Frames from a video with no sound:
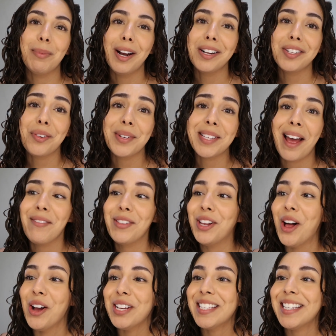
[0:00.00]
products always have the
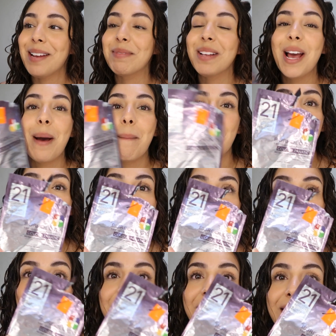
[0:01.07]
longest names, but I
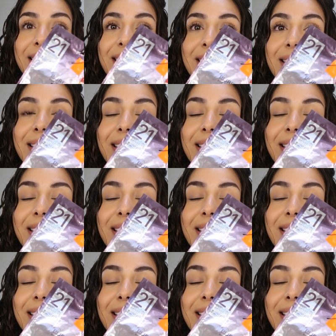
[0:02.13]
use this.